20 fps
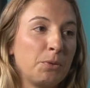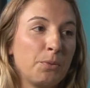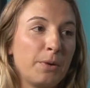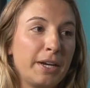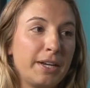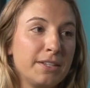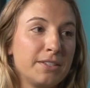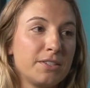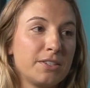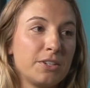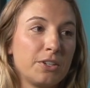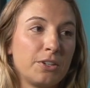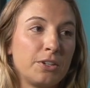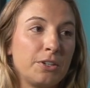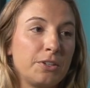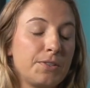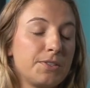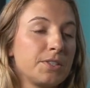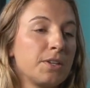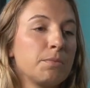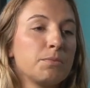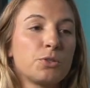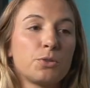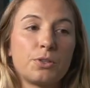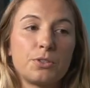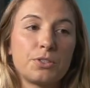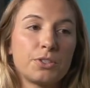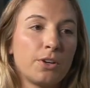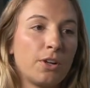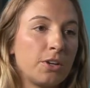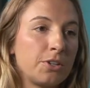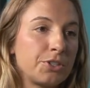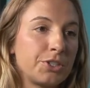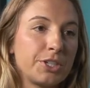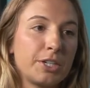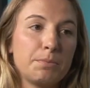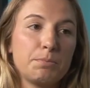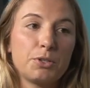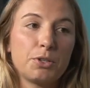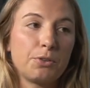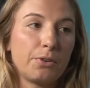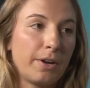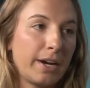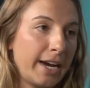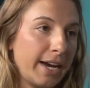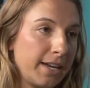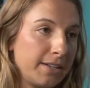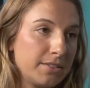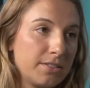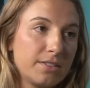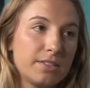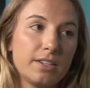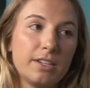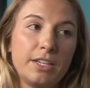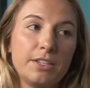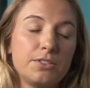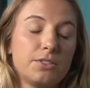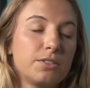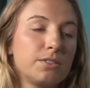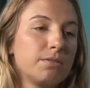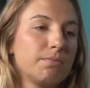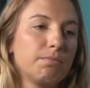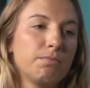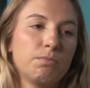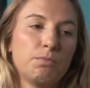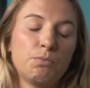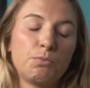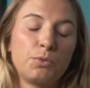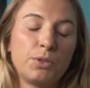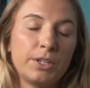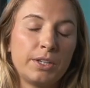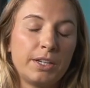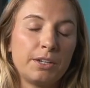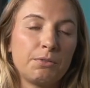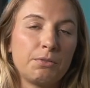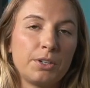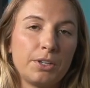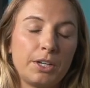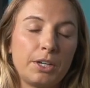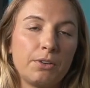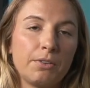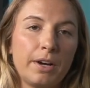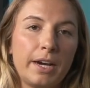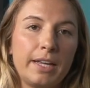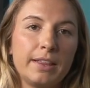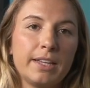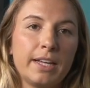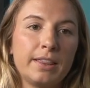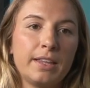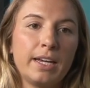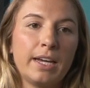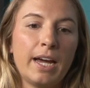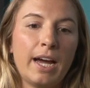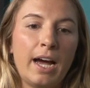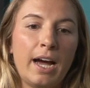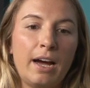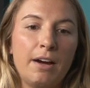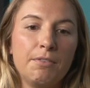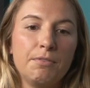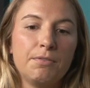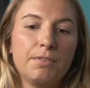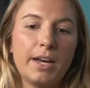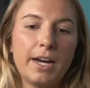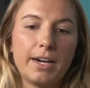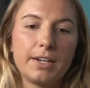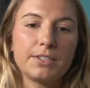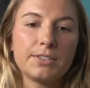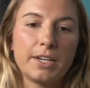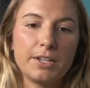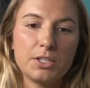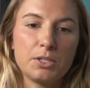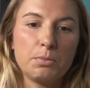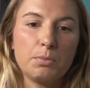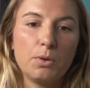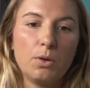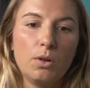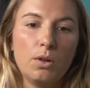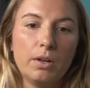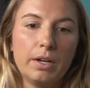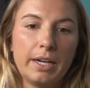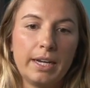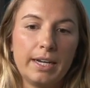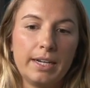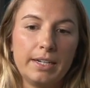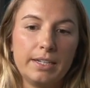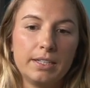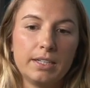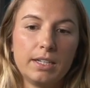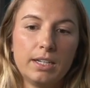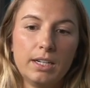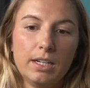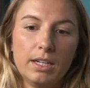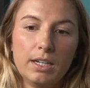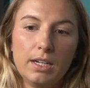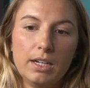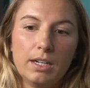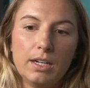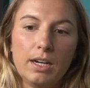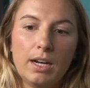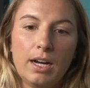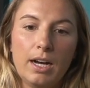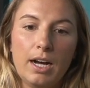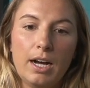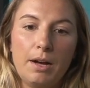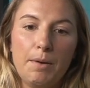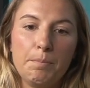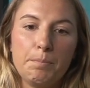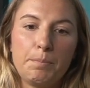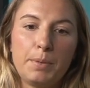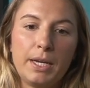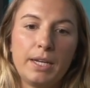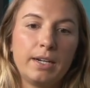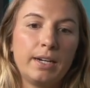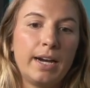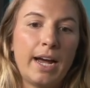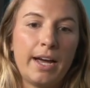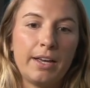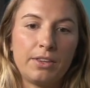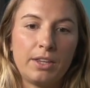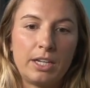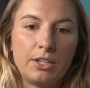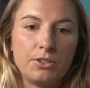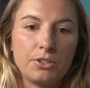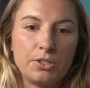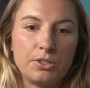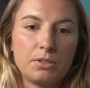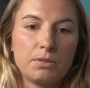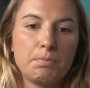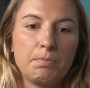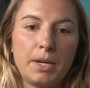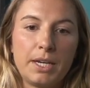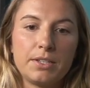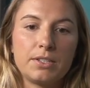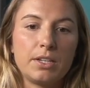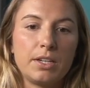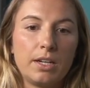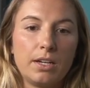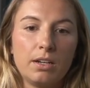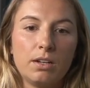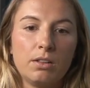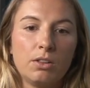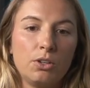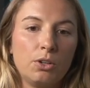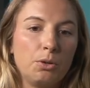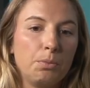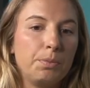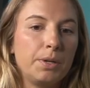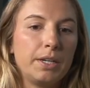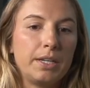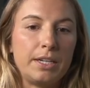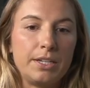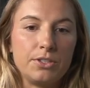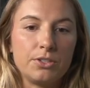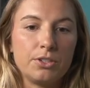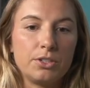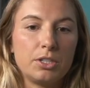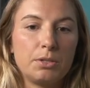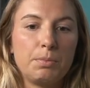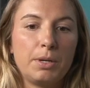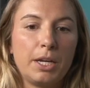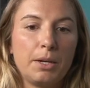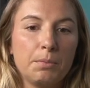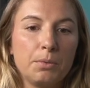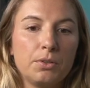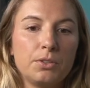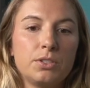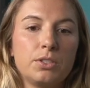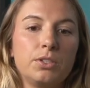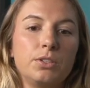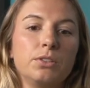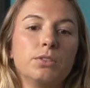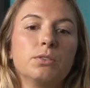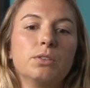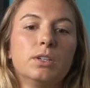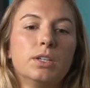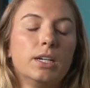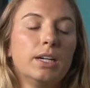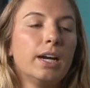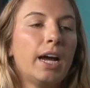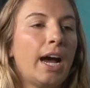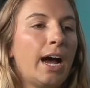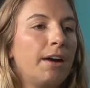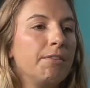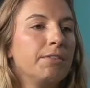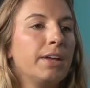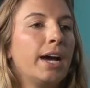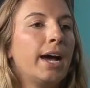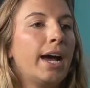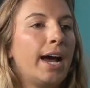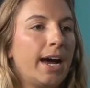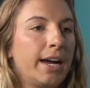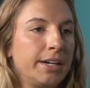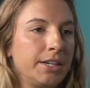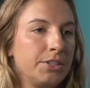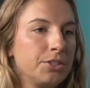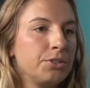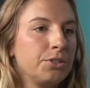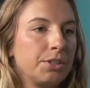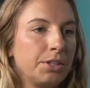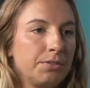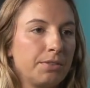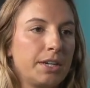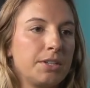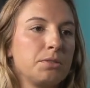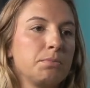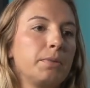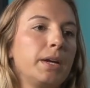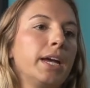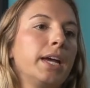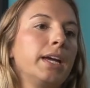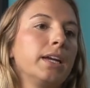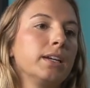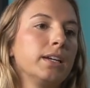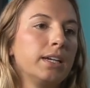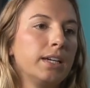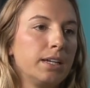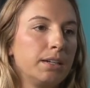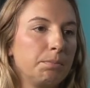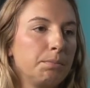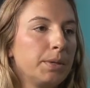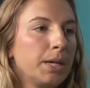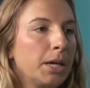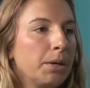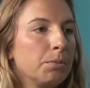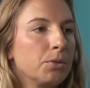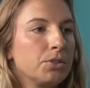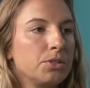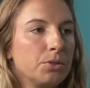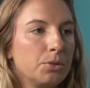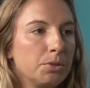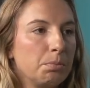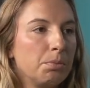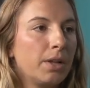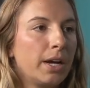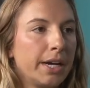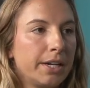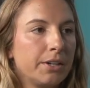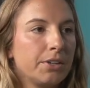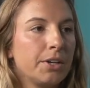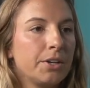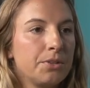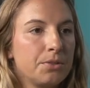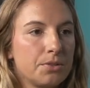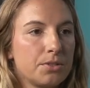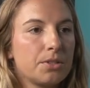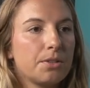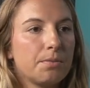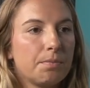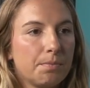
ways to earn some sort of scholarships, grants. It's really, really great that they have that accessible. And being an athlete just makes it a little bit easier to be able to have that added to your resume and be able to apply to those.